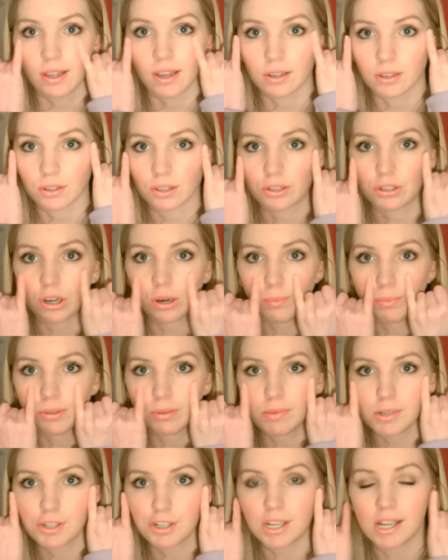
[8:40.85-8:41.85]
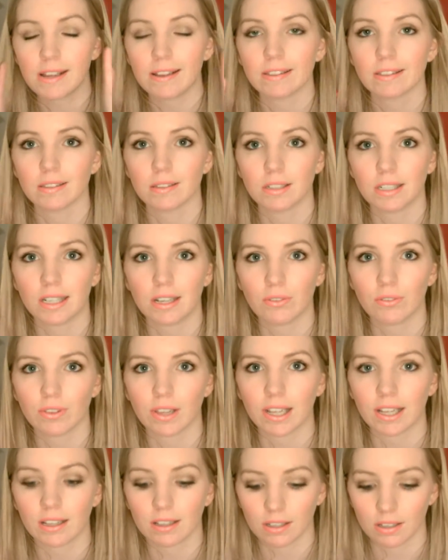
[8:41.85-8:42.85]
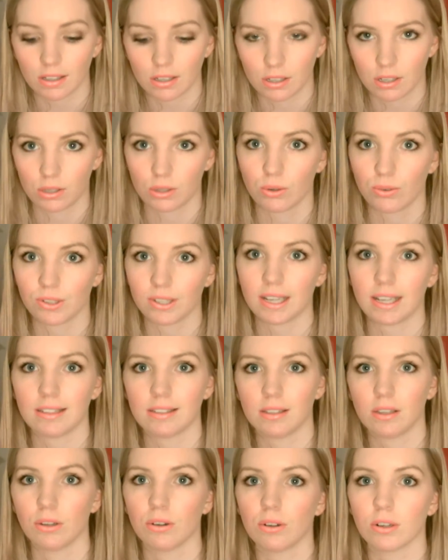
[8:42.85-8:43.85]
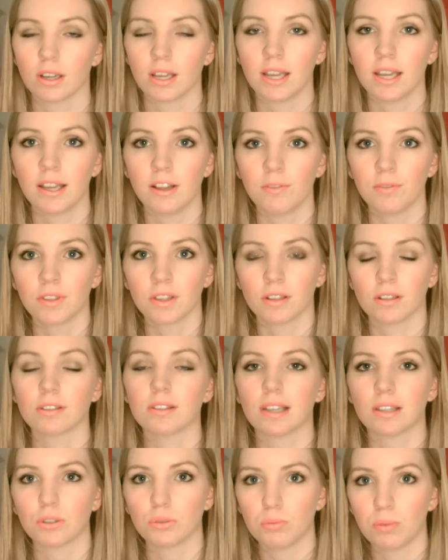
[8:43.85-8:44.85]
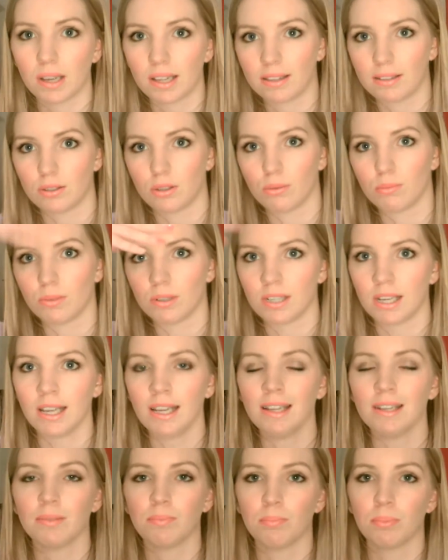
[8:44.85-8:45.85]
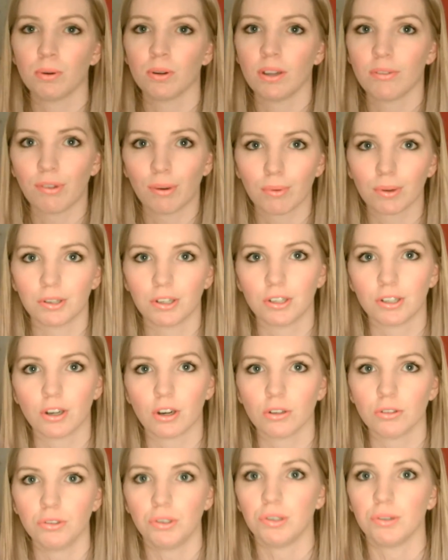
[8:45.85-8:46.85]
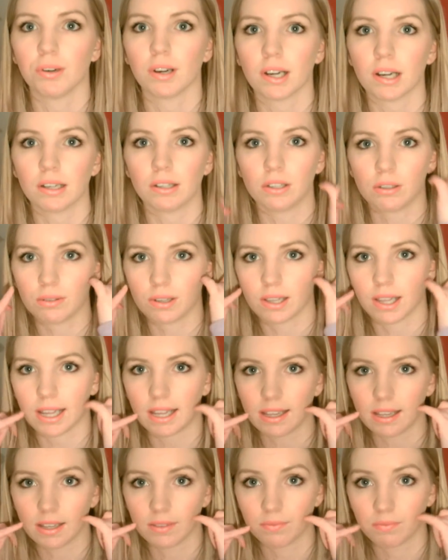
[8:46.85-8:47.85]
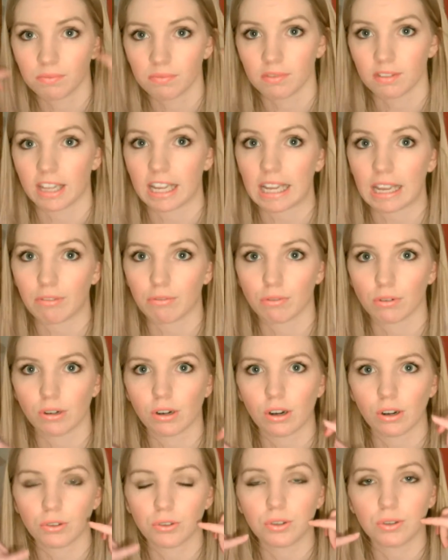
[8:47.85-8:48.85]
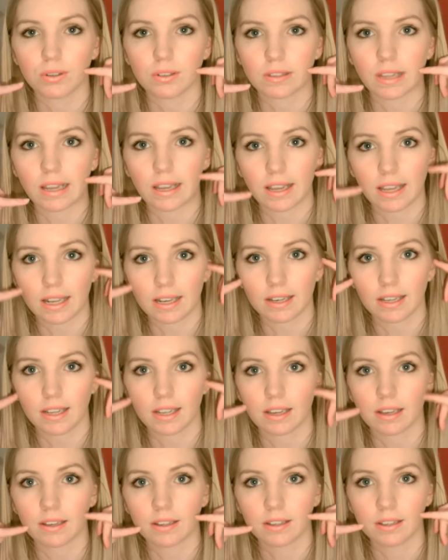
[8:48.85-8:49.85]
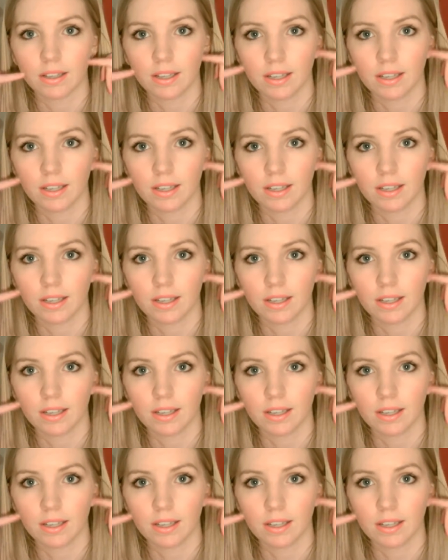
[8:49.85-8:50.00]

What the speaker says: and on the tops of my cheeks to give like a sun-kissed look, because that's where the sun would hit. But if I wanted a contour, I'd do it like everyone contours, like in here,